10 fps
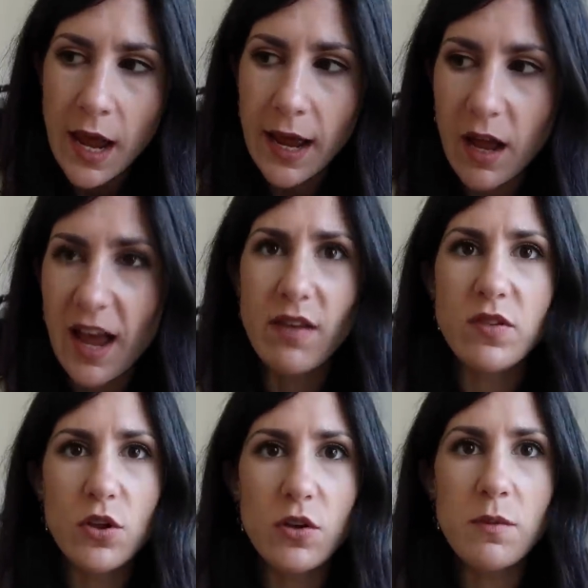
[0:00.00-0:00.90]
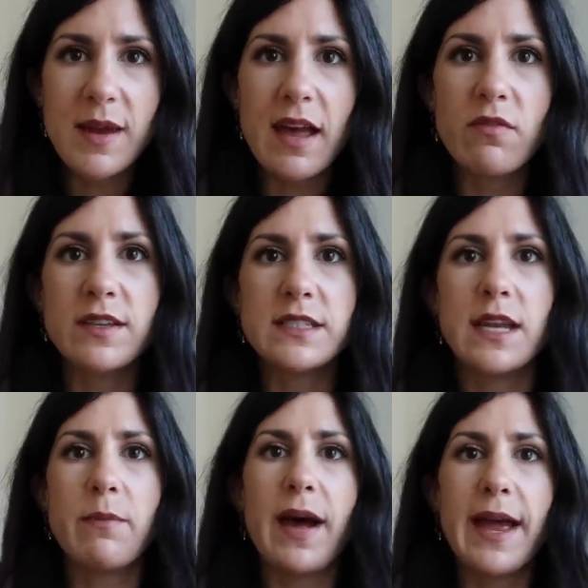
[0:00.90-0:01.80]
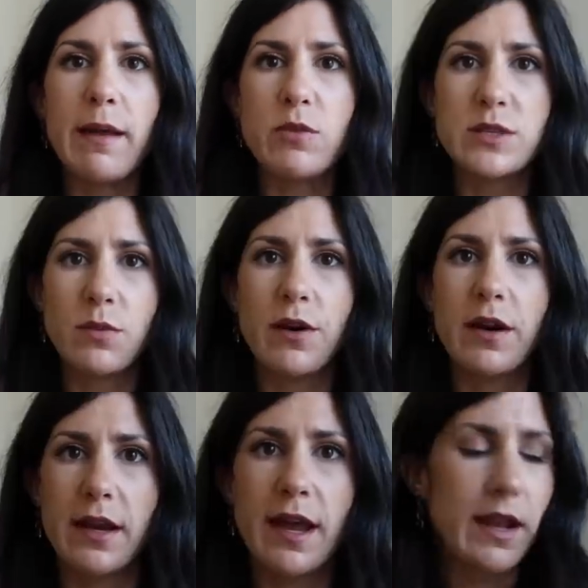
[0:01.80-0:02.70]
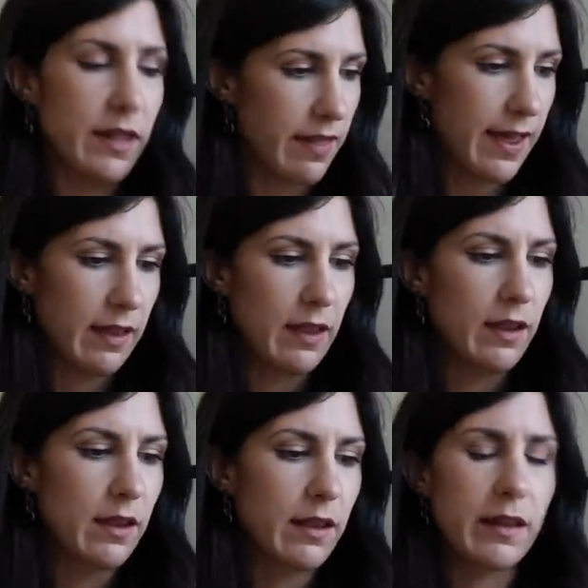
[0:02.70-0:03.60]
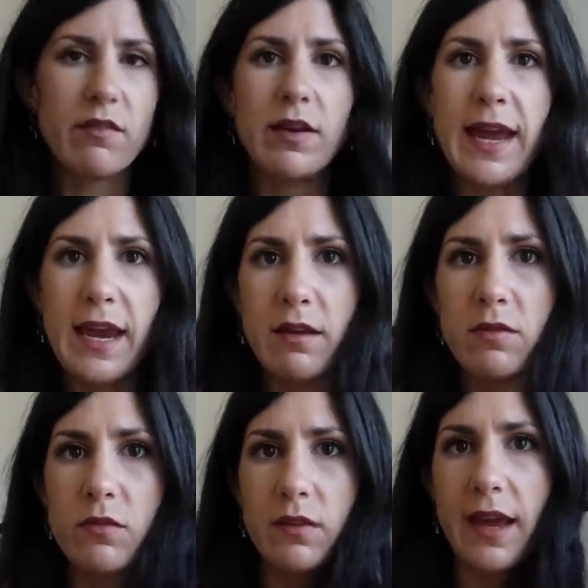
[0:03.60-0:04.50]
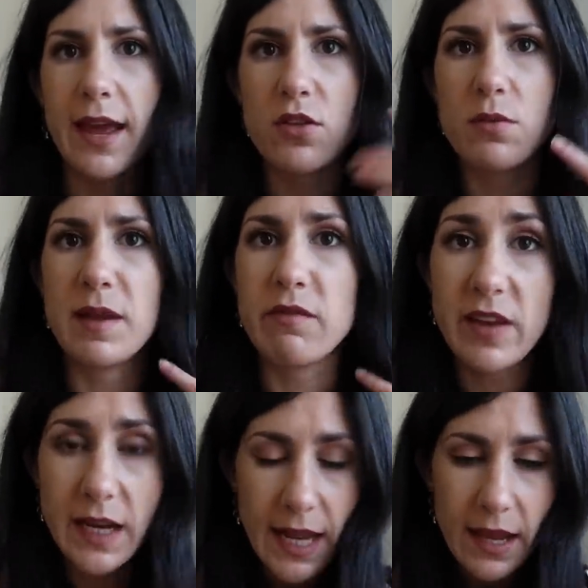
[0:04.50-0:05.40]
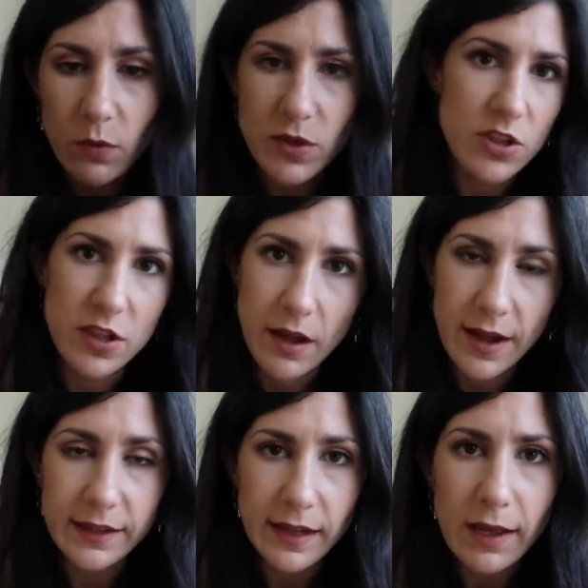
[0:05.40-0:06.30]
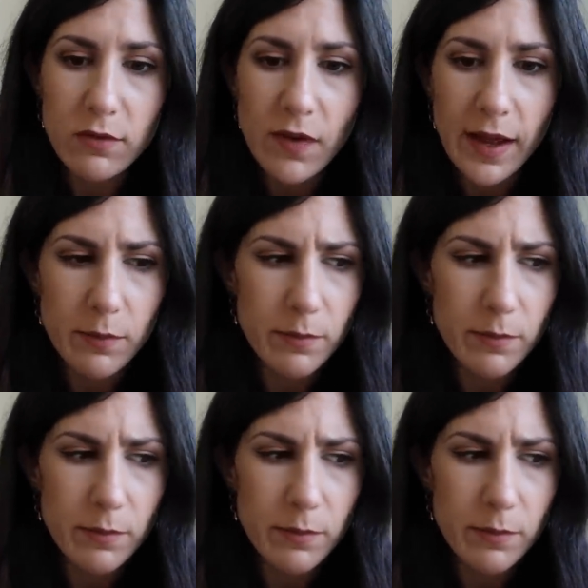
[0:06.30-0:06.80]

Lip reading: I haven't shown you my outfit today, but I am just wearing that Evelyn cashmere v-neck, which I love.